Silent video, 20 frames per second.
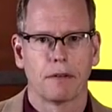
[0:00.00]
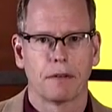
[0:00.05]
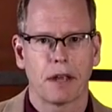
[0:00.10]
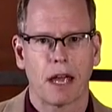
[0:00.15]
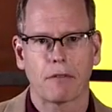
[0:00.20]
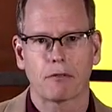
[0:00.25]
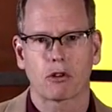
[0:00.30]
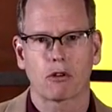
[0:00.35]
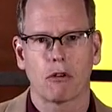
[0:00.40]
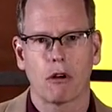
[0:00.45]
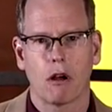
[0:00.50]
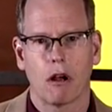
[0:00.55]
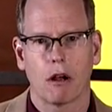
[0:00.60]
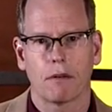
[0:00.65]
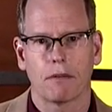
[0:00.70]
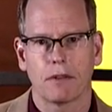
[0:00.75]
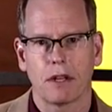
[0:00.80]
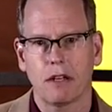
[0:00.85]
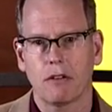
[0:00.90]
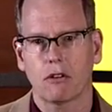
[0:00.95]
After
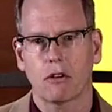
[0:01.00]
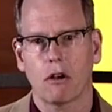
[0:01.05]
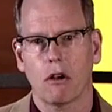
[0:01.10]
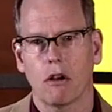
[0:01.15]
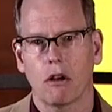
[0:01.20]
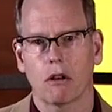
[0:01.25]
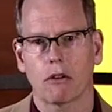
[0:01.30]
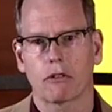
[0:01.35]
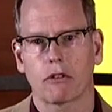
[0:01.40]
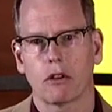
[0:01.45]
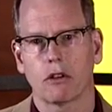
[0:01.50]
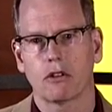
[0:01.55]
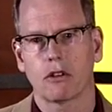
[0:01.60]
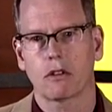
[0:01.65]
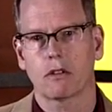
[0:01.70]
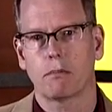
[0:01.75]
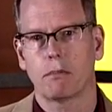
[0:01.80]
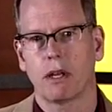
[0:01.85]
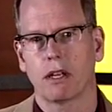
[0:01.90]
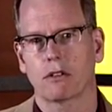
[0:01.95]
all, these calls could
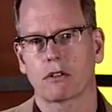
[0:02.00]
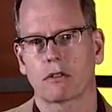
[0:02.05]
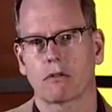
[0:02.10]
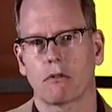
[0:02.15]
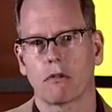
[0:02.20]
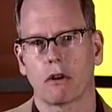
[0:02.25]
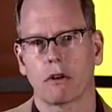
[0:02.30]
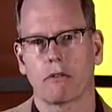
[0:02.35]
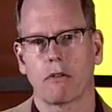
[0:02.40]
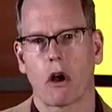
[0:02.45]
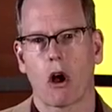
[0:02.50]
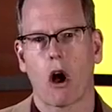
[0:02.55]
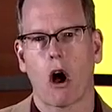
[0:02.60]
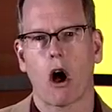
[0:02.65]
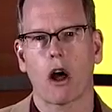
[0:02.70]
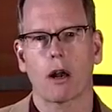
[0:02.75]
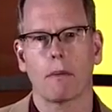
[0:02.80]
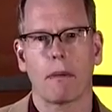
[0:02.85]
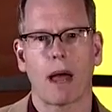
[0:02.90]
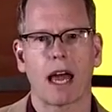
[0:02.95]
just be a sort of
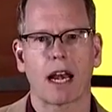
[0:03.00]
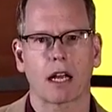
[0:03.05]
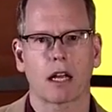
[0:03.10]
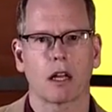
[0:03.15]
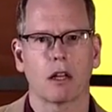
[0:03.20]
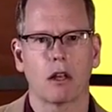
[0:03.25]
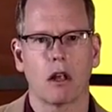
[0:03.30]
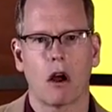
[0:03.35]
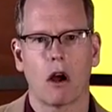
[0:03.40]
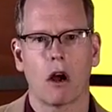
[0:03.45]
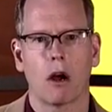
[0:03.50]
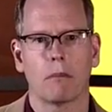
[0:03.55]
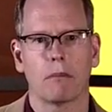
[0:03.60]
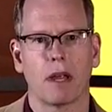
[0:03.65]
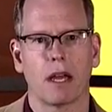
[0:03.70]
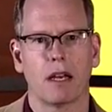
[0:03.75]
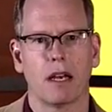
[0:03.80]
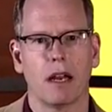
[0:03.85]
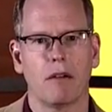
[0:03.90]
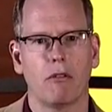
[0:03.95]
automatic alarm
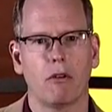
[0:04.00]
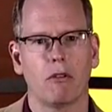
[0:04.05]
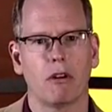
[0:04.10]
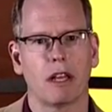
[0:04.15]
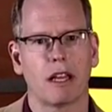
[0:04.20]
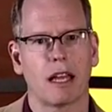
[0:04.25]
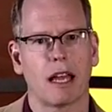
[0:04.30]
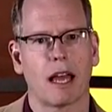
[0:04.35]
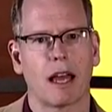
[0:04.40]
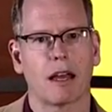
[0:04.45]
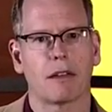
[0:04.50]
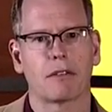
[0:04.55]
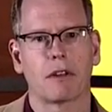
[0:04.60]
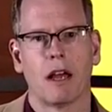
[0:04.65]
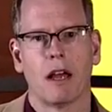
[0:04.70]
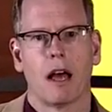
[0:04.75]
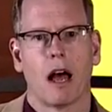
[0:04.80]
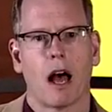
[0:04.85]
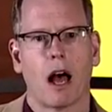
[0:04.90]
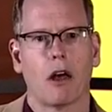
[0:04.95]
that never really has
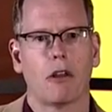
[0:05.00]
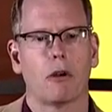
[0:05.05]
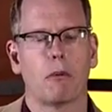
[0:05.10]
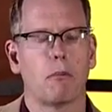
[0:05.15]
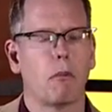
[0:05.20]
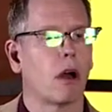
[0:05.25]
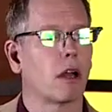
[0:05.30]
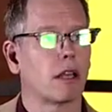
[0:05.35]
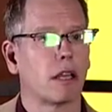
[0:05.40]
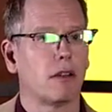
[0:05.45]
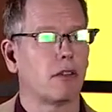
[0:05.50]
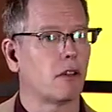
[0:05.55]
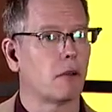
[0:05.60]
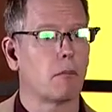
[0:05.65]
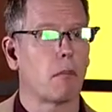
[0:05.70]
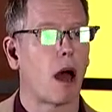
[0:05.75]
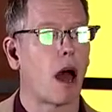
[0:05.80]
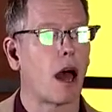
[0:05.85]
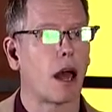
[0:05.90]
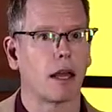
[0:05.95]
other monkeys
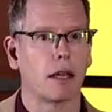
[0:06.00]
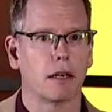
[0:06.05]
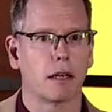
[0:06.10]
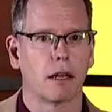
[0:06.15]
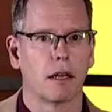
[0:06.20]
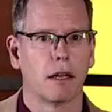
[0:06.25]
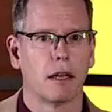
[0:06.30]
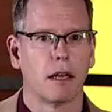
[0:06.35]
in mind.